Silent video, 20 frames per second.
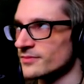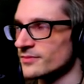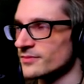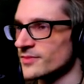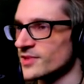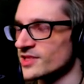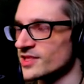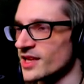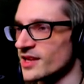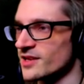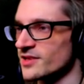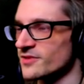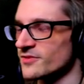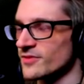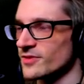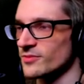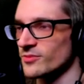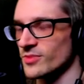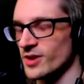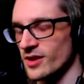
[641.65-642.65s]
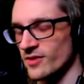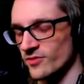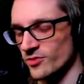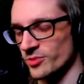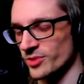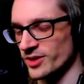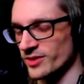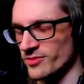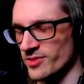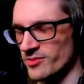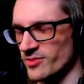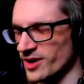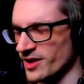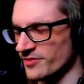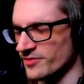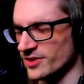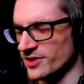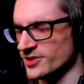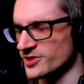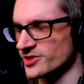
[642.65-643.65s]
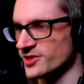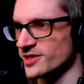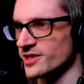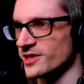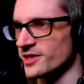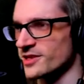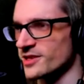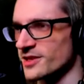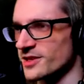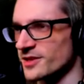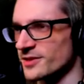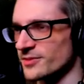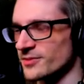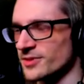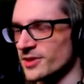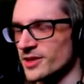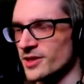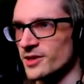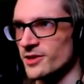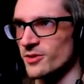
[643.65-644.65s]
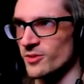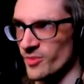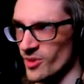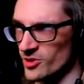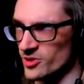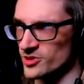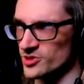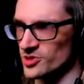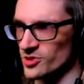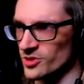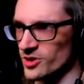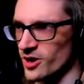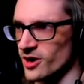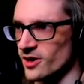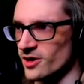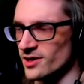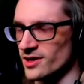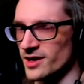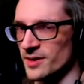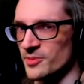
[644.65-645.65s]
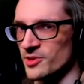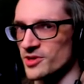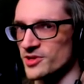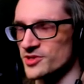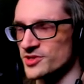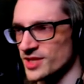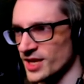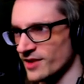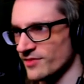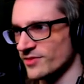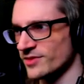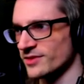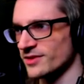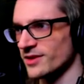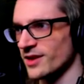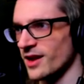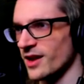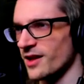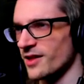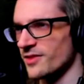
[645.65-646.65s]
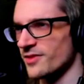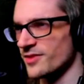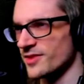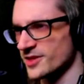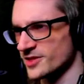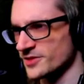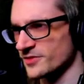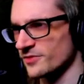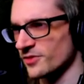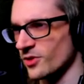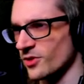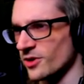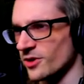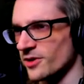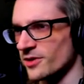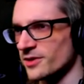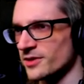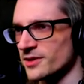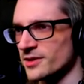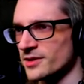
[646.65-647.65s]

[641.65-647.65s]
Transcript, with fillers: Because then, if, whenever we, when I finish the uh, remote control car, I'm gonna save it on this floor.